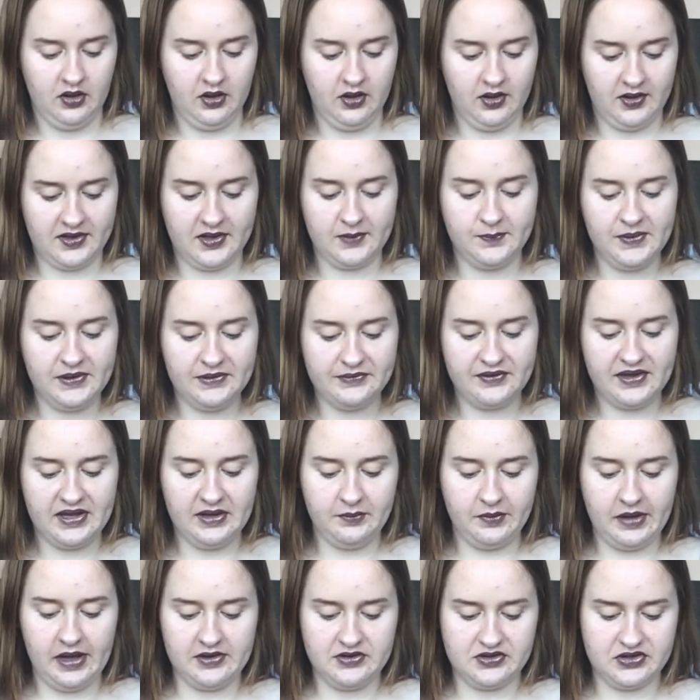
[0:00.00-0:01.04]
A couple of
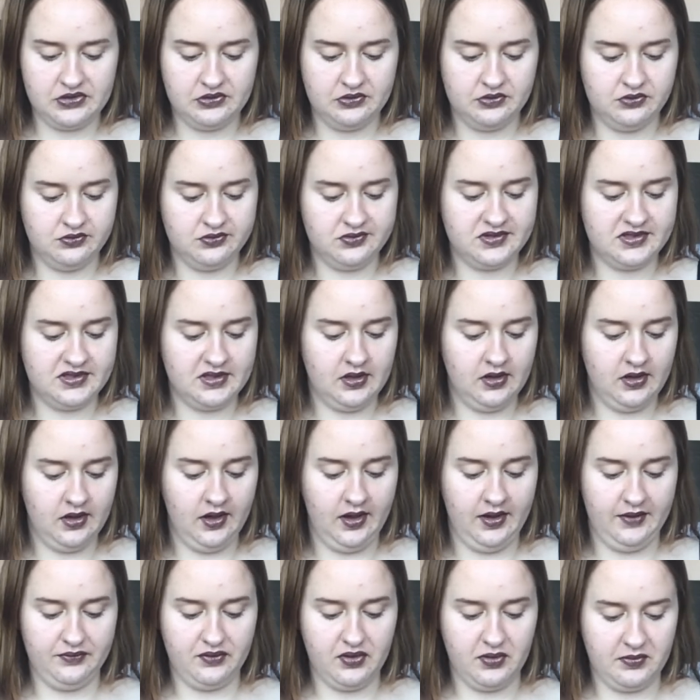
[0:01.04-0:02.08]
keyword tools
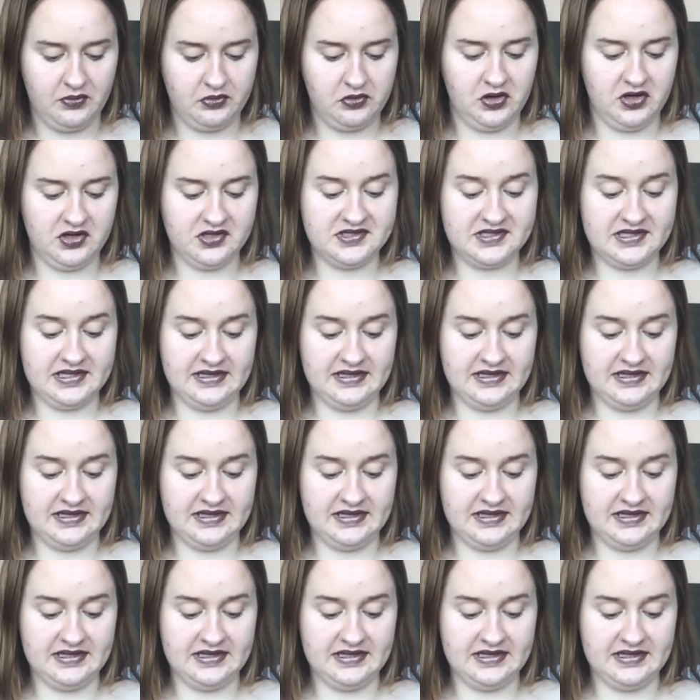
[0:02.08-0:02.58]
I've come across